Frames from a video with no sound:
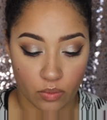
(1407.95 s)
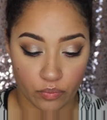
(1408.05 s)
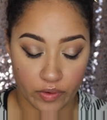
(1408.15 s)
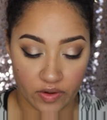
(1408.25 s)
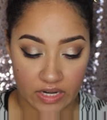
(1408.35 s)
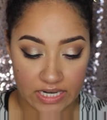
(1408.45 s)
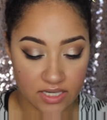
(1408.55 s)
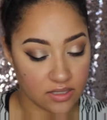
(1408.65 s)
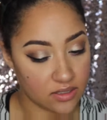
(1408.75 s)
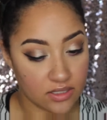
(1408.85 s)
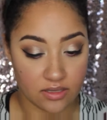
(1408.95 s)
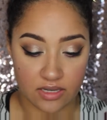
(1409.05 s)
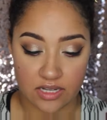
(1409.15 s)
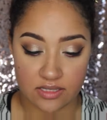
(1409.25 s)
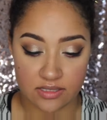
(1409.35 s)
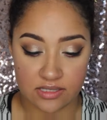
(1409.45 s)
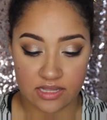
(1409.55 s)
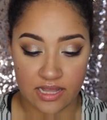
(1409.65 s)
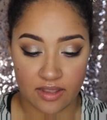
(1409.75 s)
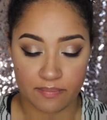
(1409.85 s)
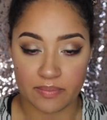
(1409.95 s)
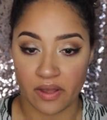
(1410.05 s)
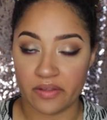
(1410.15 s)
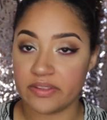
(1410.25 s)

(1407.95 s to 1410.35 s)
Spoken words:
Worried because all